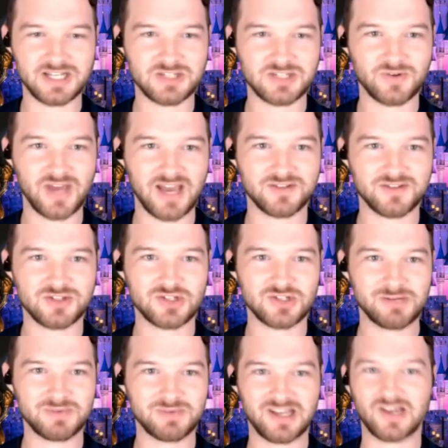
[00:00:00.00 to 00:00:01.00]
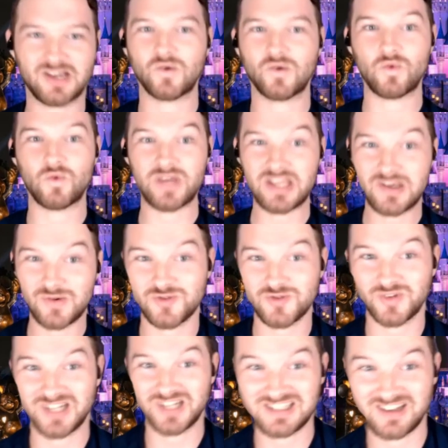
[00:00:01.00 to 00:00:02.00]
so I haven't streamed in like a week, which
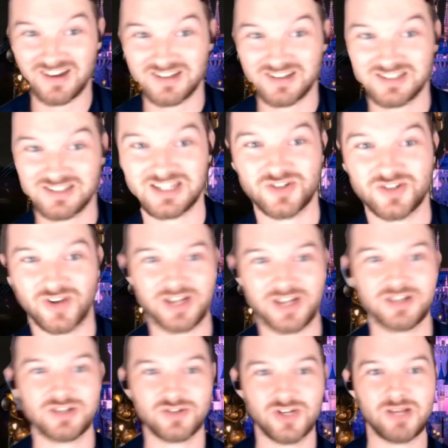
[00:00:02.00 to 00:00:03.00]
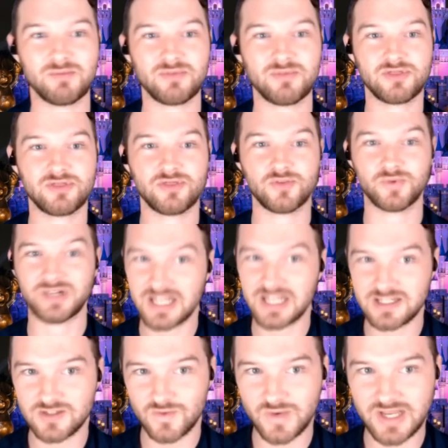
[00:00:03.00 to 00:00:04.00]
really sucks because I try and stream three
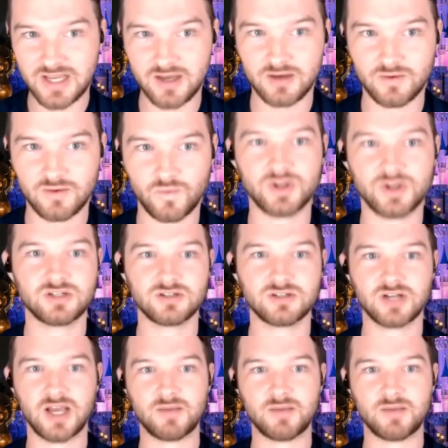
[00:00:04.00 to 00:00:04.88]
days a week, which wow.